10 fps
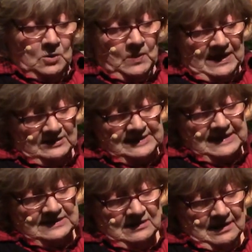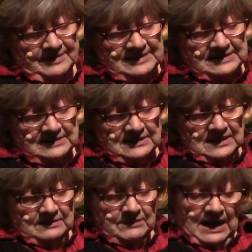Well, said Thomas,
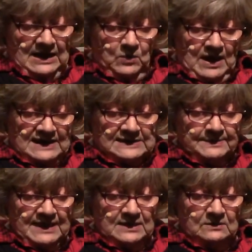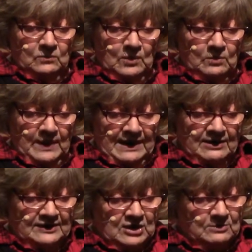my wise men were
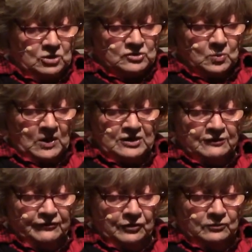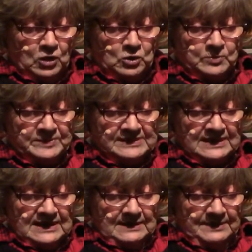wearing their most wonderful robes
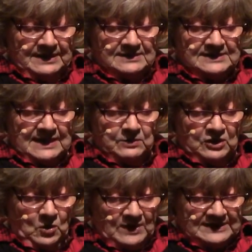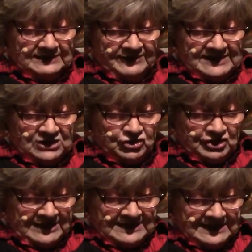because they were going to visit
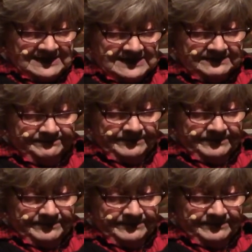Jesus.